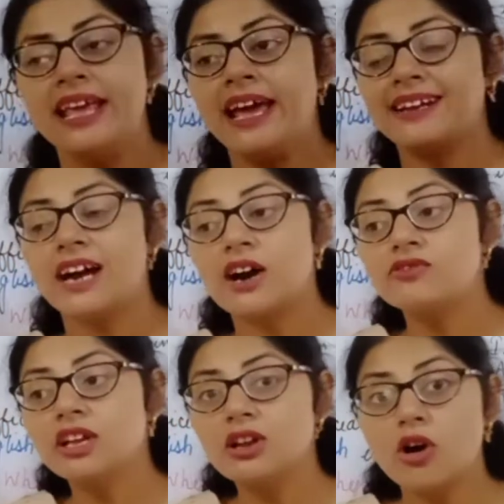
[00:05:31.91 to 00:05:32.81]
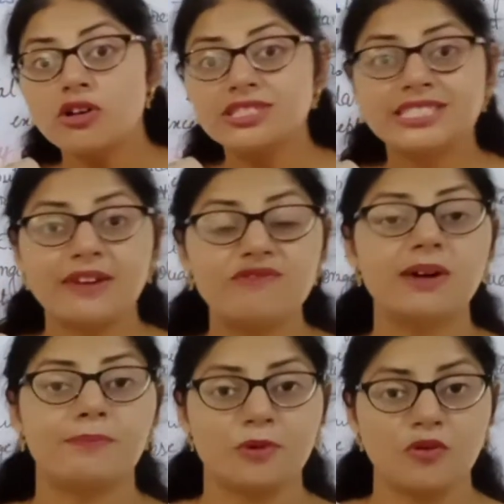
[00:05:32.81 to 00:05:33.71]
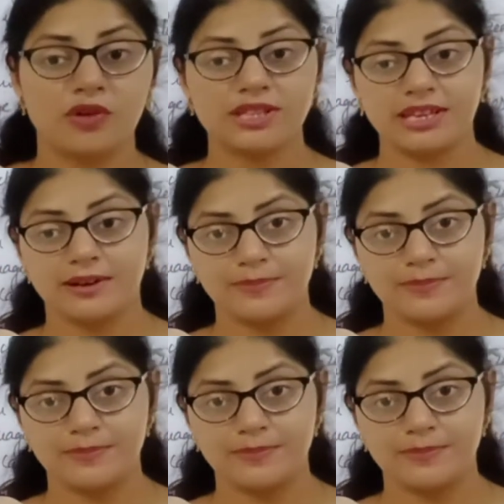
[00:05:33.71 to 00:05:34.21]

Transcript: and how the laws develop over there.